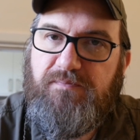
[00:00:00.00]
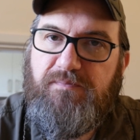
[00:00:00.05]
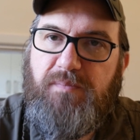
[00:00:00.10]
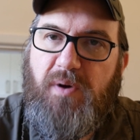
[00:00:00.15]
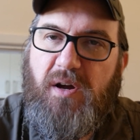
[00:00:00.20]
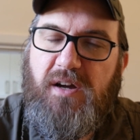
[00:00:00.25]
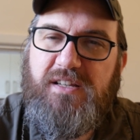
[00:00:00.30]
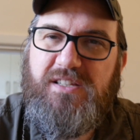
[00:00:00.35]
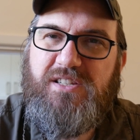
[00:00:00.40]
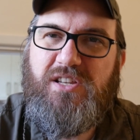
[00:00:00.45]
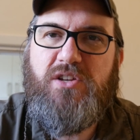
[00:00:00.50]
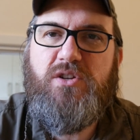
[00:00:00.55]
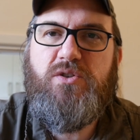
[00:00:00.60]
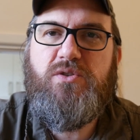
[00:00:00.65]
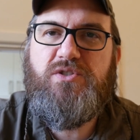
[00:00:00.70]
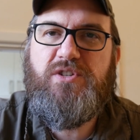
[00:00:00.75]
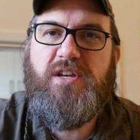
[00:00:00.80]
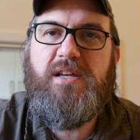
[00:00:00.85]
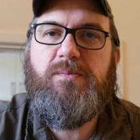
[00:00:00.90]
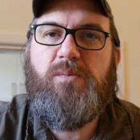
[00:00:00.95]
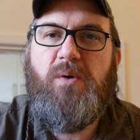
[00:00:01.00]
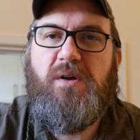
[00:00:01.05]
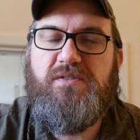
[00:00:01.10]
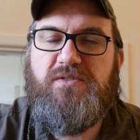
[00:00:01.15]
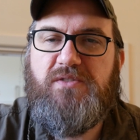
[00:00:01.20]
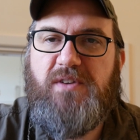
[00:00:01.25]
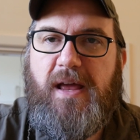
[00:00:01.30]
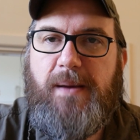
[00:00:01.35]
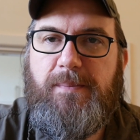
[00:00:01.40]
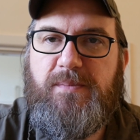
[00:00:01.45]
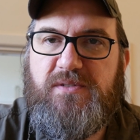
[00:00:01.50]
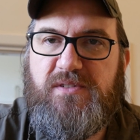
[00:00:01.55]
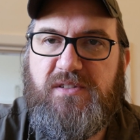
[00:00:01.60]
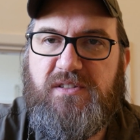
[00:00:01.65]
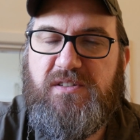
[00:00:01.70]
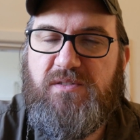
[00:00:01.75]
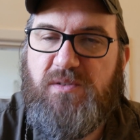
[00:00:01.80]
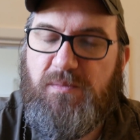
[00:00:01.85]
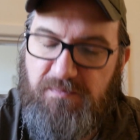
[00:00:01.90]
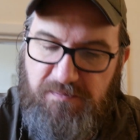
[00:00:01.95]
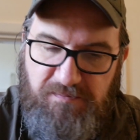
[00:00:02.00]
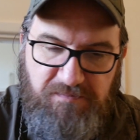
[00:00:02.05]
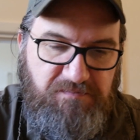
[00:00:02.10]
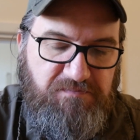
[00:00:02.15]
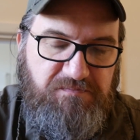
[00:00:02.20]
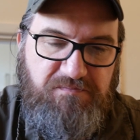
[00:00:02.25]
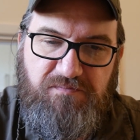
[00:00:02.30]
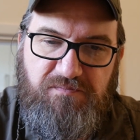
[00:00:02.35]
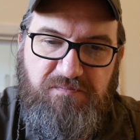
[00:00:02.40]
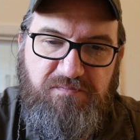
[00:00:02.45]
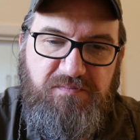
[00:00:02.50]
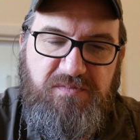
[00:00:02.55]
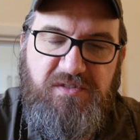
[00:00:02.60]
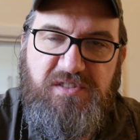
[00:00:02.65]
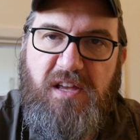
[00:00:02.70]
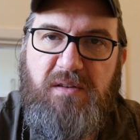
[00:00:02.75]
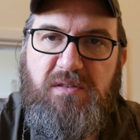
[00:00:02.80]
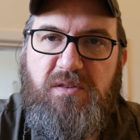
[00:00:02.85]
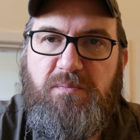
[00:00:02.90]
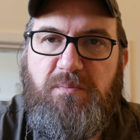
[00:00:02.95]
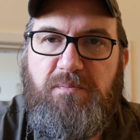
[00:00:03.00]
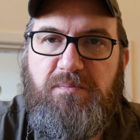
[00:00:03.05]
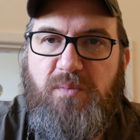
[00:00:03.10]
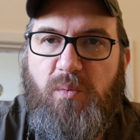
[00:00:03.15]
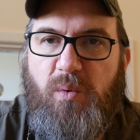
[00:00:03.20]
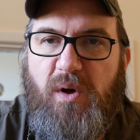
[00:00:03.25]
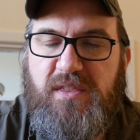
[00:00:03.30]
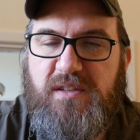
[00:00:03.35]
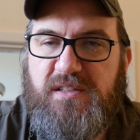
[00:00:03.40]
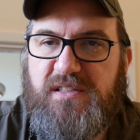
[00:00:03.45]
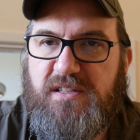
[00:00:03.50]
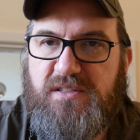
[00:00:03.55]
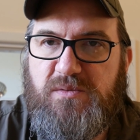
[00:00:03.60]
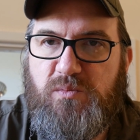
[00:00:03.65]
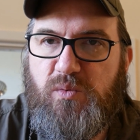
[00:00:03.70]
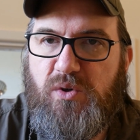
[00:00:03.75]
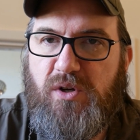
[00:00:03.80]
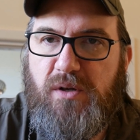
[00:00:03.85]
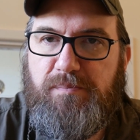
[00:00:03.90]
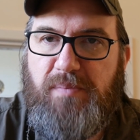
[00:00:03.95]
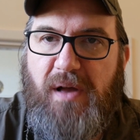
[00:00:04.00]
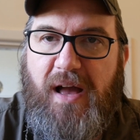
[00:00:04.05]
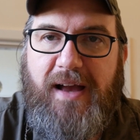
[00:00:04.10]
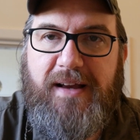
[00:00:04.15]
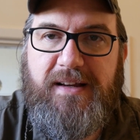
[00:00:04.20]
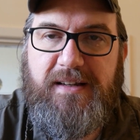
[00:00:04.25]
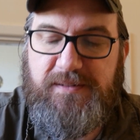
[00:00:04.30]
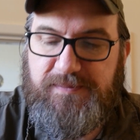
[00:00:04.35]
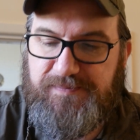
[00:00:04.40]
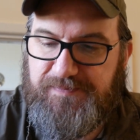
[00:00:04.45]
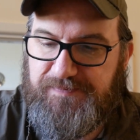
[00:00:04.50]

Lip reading: buy 2 cheap ones on Amazon, send one that doesn't work back.